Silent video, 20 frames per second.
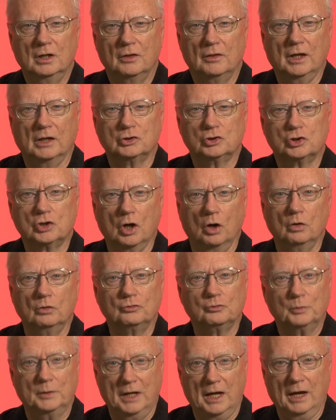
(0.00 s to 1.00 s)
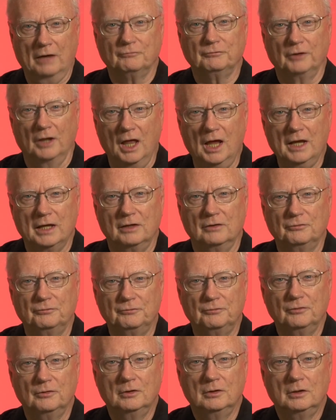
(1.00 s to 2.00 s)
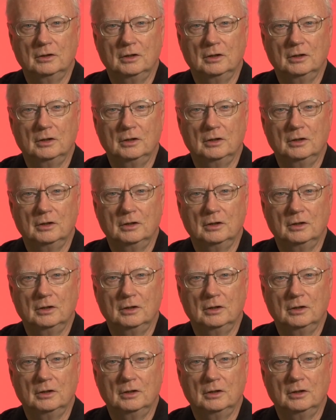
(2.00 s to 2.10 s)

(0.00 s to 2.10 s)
that shows we have life